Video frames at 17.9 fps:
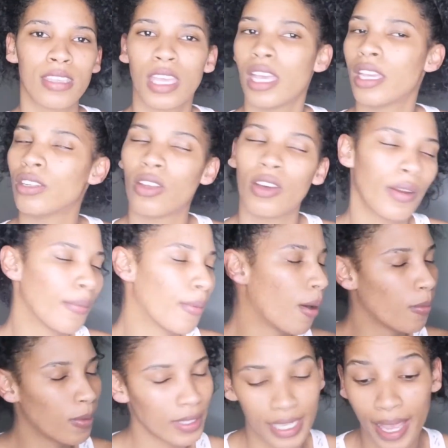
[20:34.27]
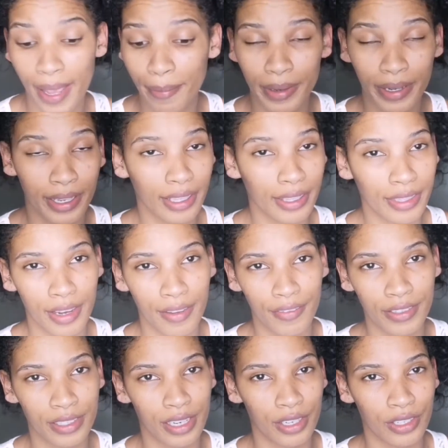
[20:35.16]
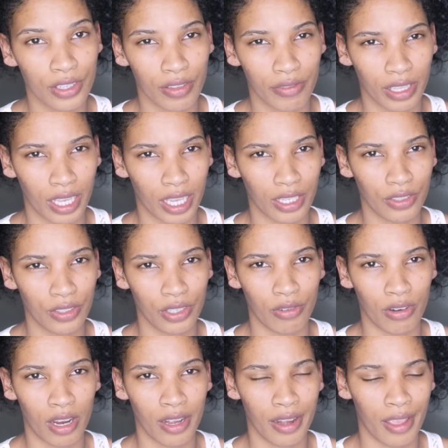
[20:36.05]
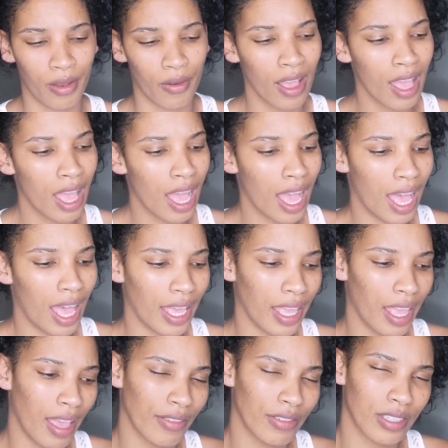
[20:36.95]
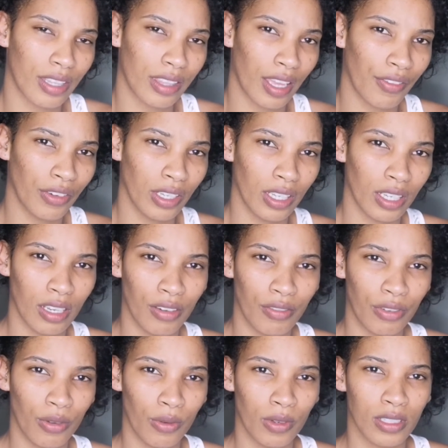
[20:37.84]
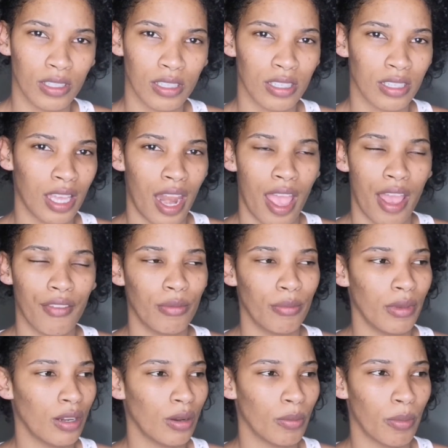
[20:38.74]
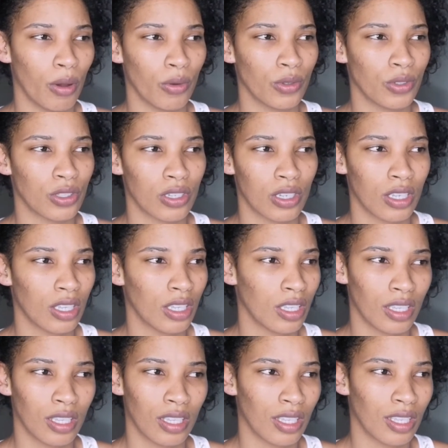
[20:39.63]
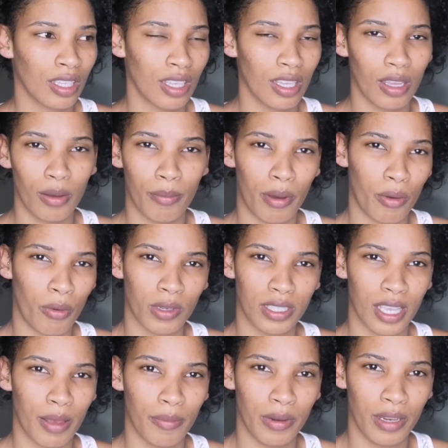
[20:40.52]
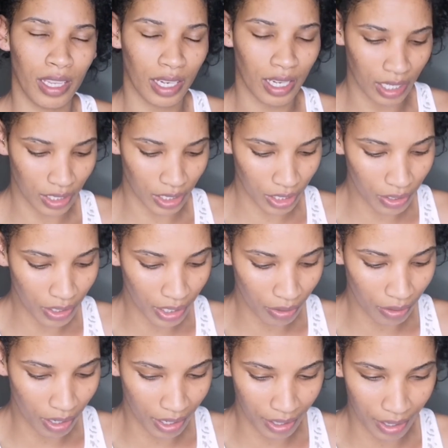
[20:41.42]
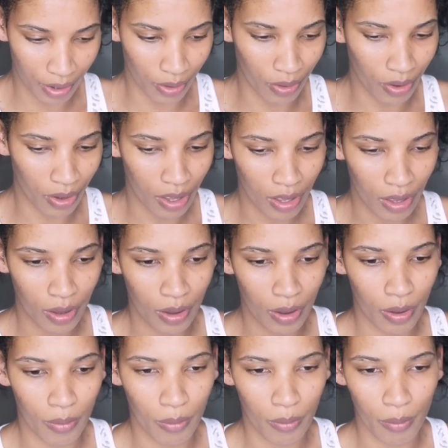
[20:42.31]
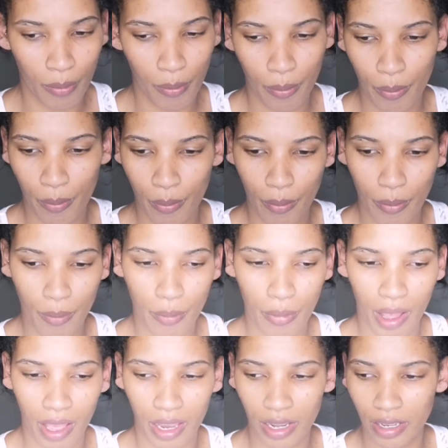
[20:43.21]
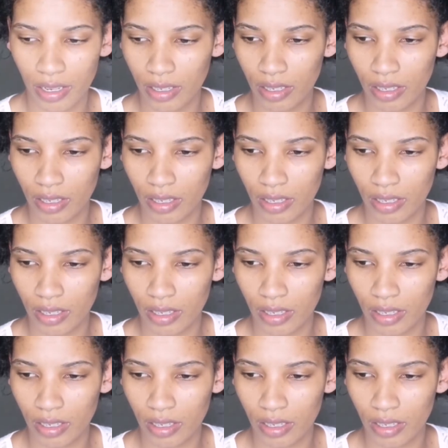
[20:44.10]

and not about what's happening in the devastation of the country right now. I have South African influencers that haven't made a post about what's happening in Nigeria right now, but